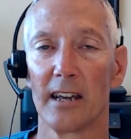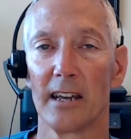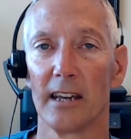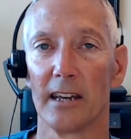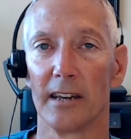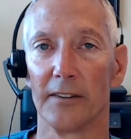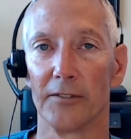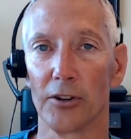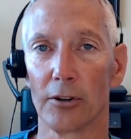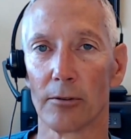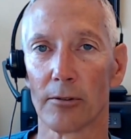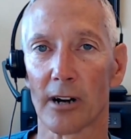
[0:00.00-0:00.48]

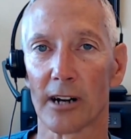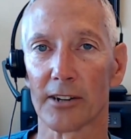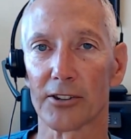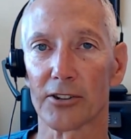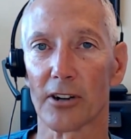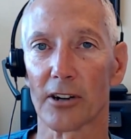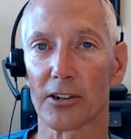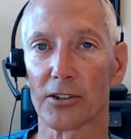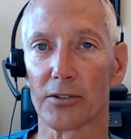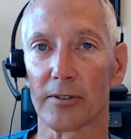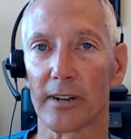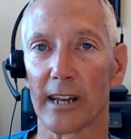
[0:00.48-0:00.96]
if you don't want
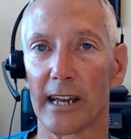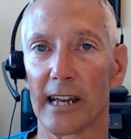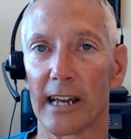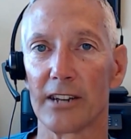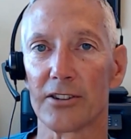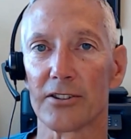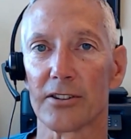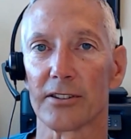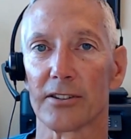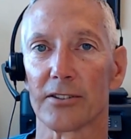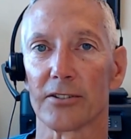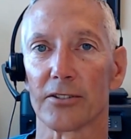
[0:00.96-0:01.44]
to talk to an
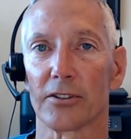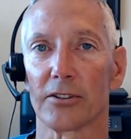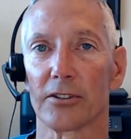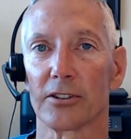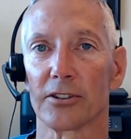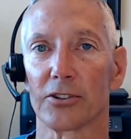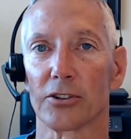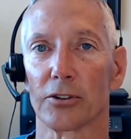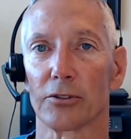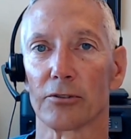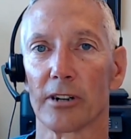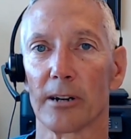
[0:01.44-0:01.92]
agent,
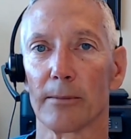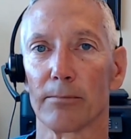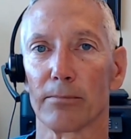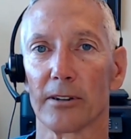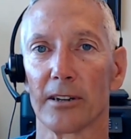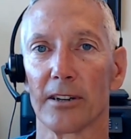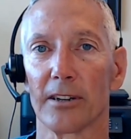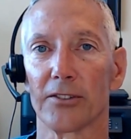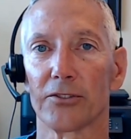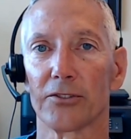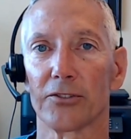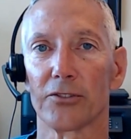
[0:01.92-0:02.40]
it's a great
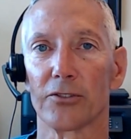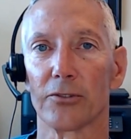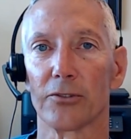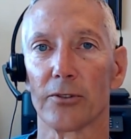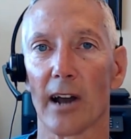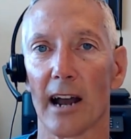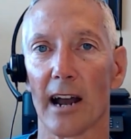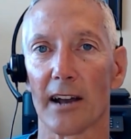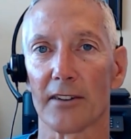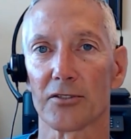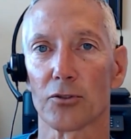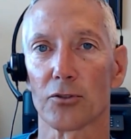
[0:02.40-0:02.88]
place
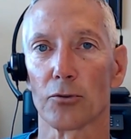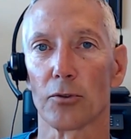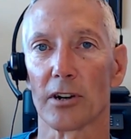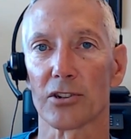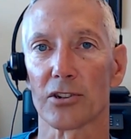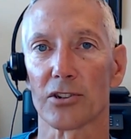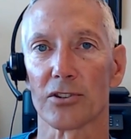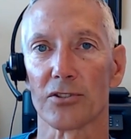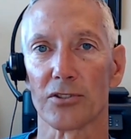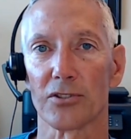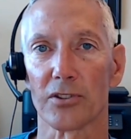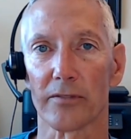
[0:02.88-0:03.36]
to ask
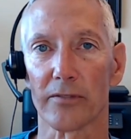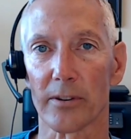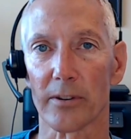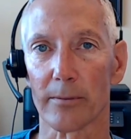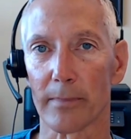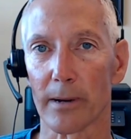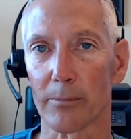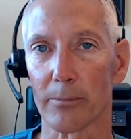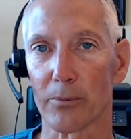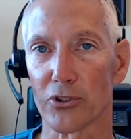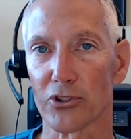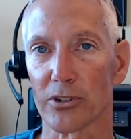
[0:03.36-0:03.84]
questions of the
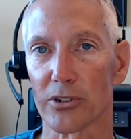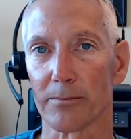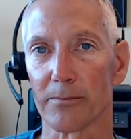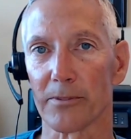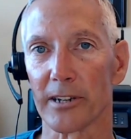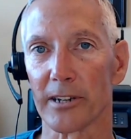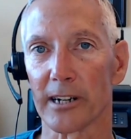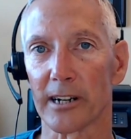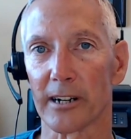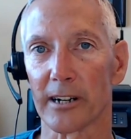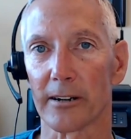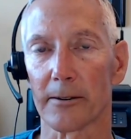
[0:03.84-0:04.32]
membership
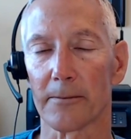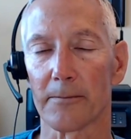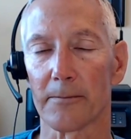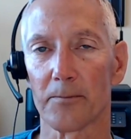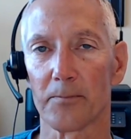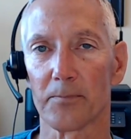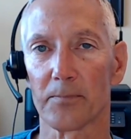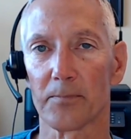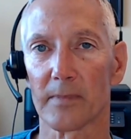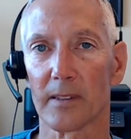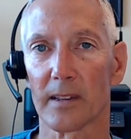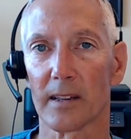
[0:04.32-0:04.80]
there
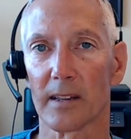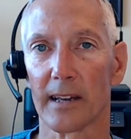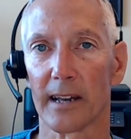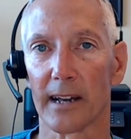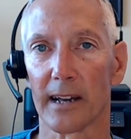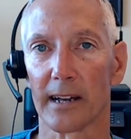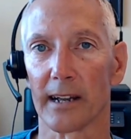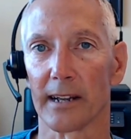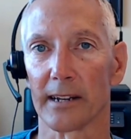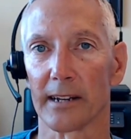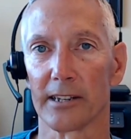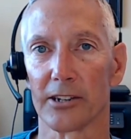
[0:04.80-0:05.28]

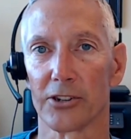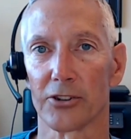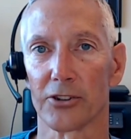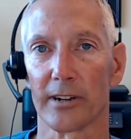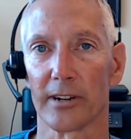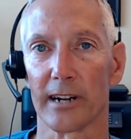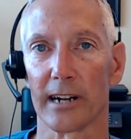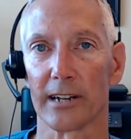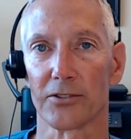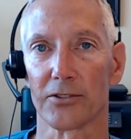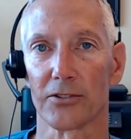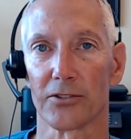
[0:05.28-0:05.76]
and get
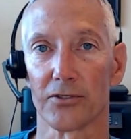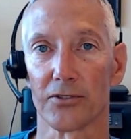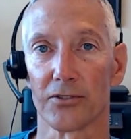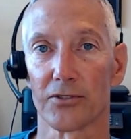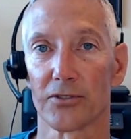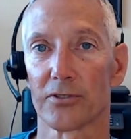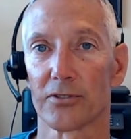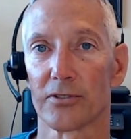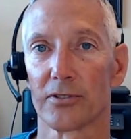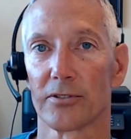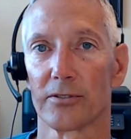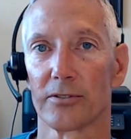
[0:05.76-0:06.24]
your
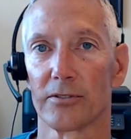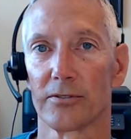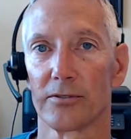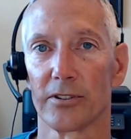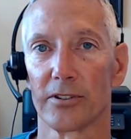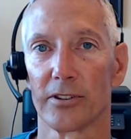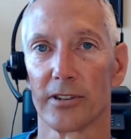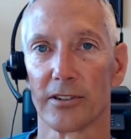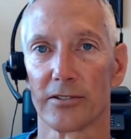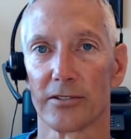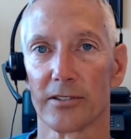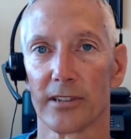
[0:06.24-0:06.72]
answers
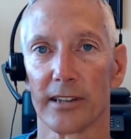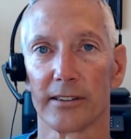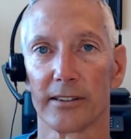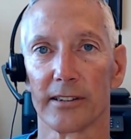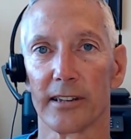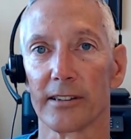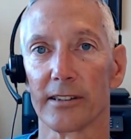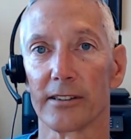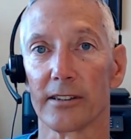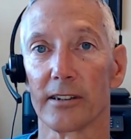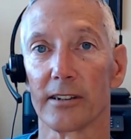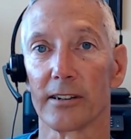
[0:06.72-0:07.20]
to the extent
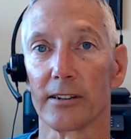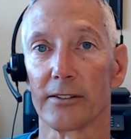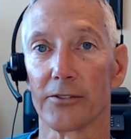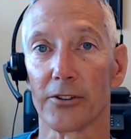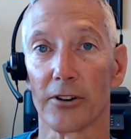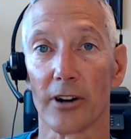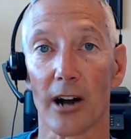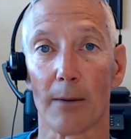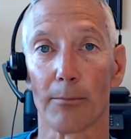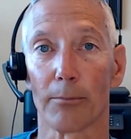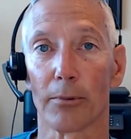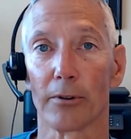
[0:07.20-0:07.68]
that
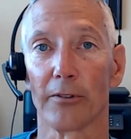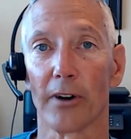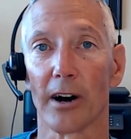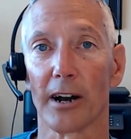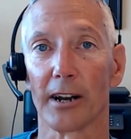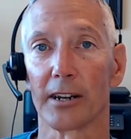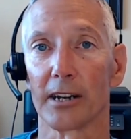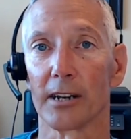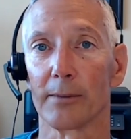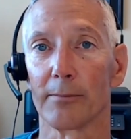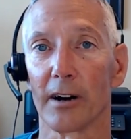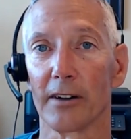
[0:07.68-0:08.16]
they're not
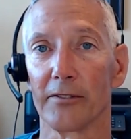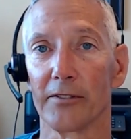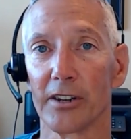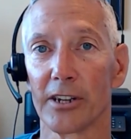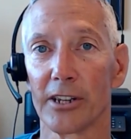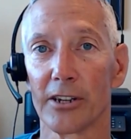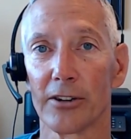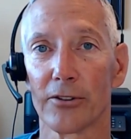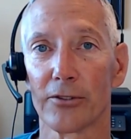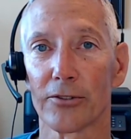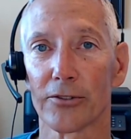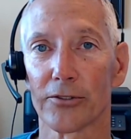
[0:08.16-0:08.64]
provided in my
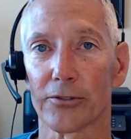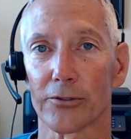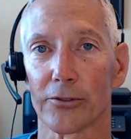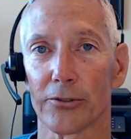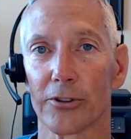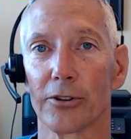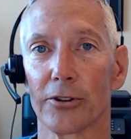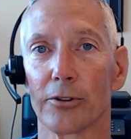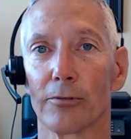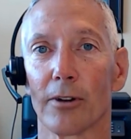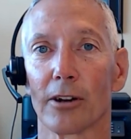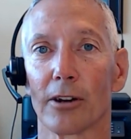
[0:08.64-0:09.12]
videos, or
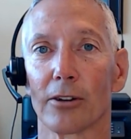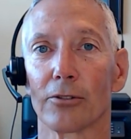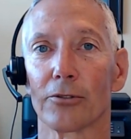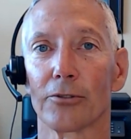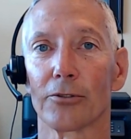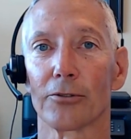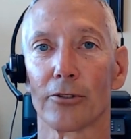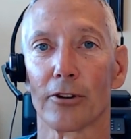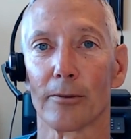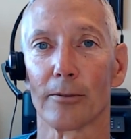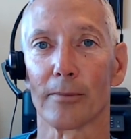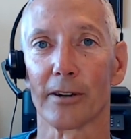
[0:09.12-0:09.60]
you don't want to
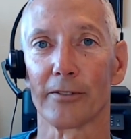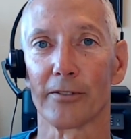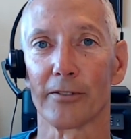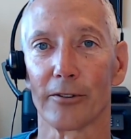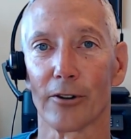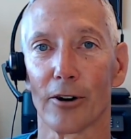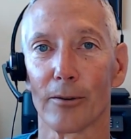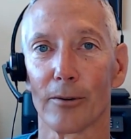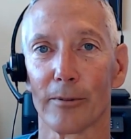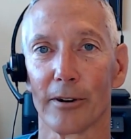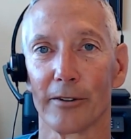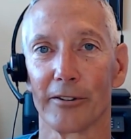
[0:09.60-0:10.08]
look through
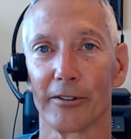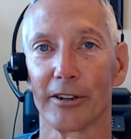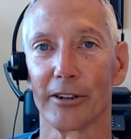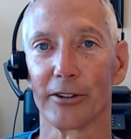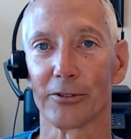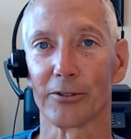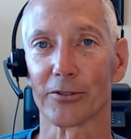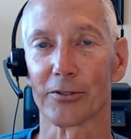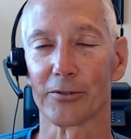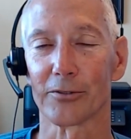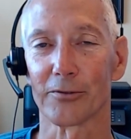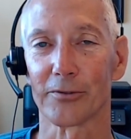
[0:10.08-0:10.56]
all my
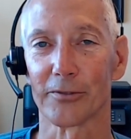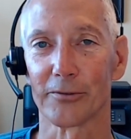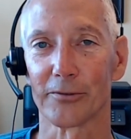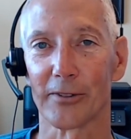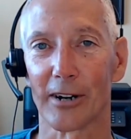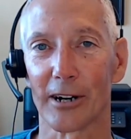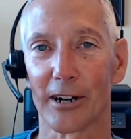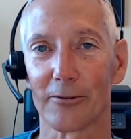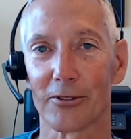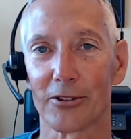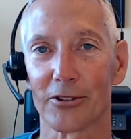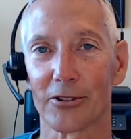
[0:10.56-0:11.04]
videos to
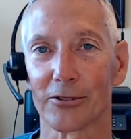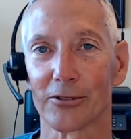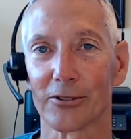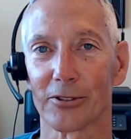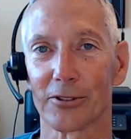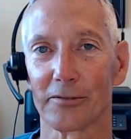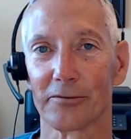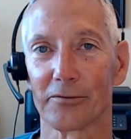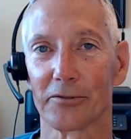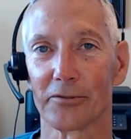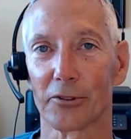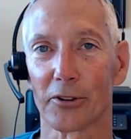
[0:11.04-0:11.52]
find what you're
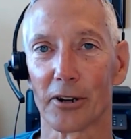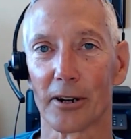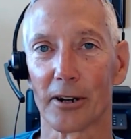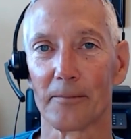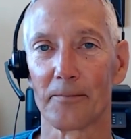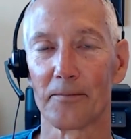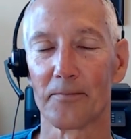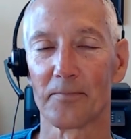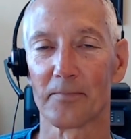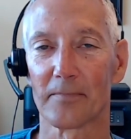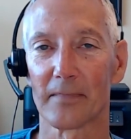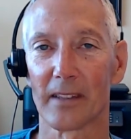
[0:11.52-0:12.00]
looking for.
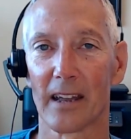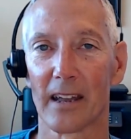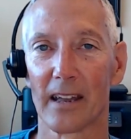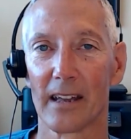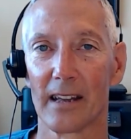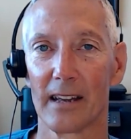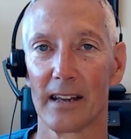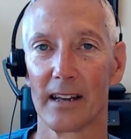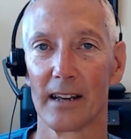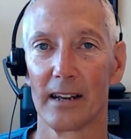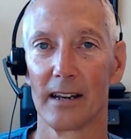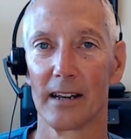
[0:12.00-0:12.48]

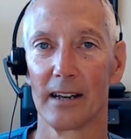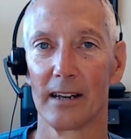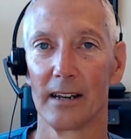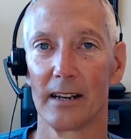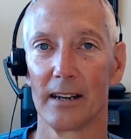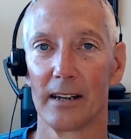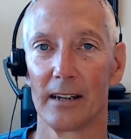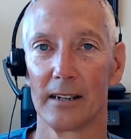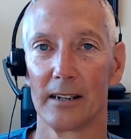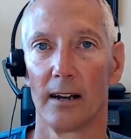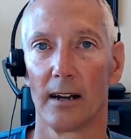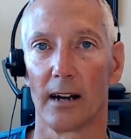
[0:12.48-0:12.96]

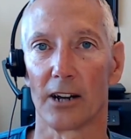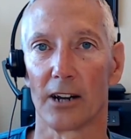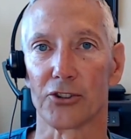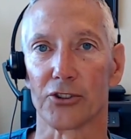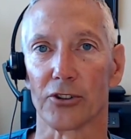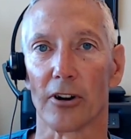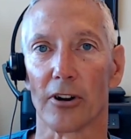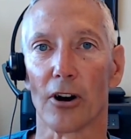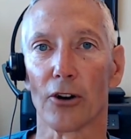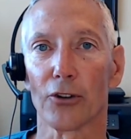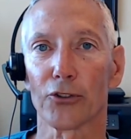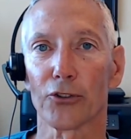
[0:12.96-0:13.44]
I
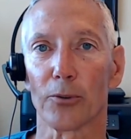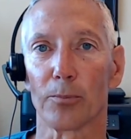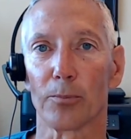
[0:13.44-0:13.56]
should also